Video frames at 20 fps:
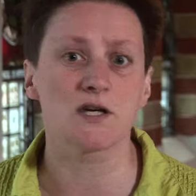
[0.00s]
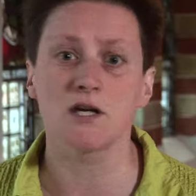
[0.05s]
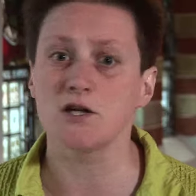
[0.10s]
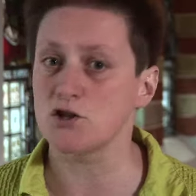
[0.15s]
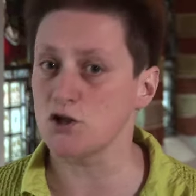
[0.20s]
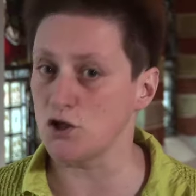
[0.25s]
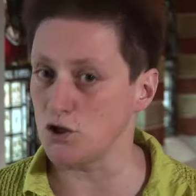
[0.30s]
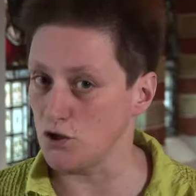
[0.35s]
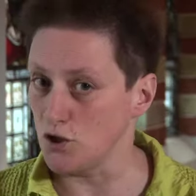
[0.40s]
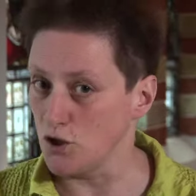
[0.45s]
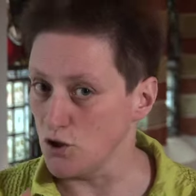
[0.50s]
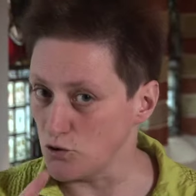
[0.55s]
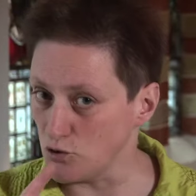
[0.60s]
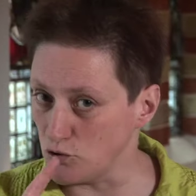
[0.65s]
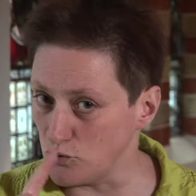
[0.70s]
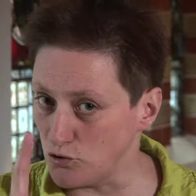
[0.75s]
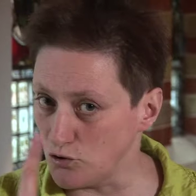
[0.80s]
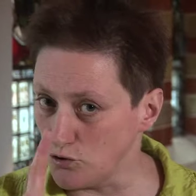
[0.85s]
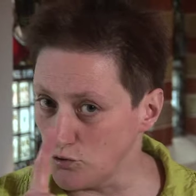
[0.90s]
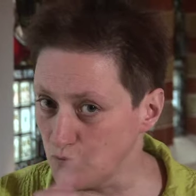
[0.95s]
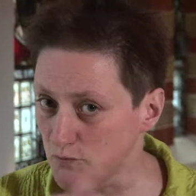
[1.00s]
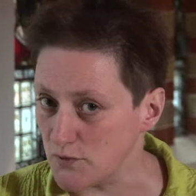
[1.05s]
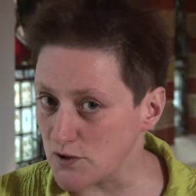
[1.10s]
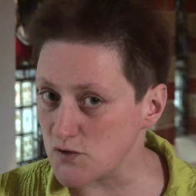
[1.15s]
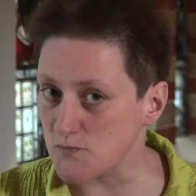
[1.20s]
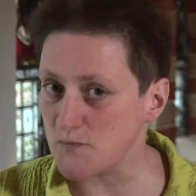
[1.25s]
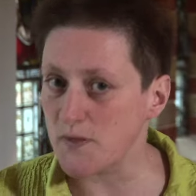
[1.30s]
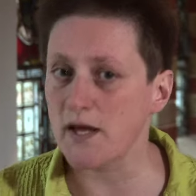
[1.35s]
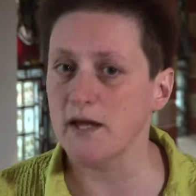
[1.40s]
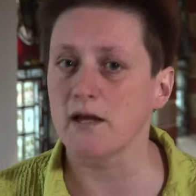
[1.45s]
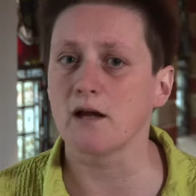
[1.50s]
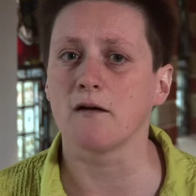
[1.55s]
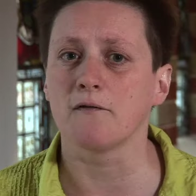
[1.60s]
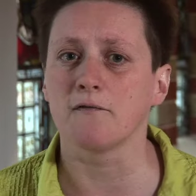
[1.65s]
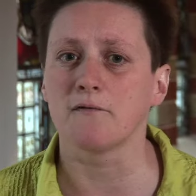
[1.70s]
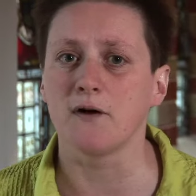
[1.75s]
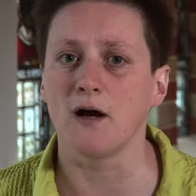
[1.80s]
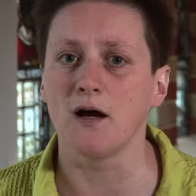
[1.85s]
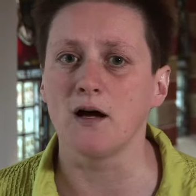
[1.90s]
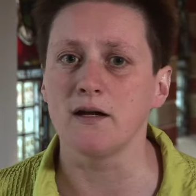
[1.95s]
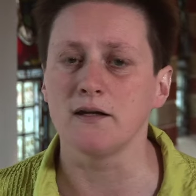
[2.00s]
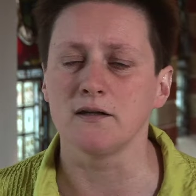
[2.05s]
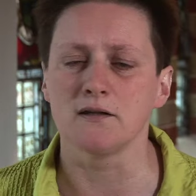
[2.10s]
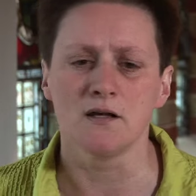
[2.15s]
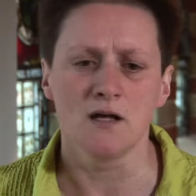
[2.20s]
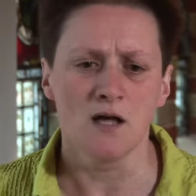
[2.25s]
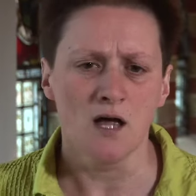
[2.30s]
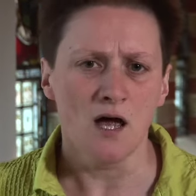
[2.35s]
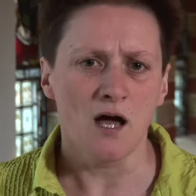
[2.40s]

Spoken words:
kitchen. You must pay a fine."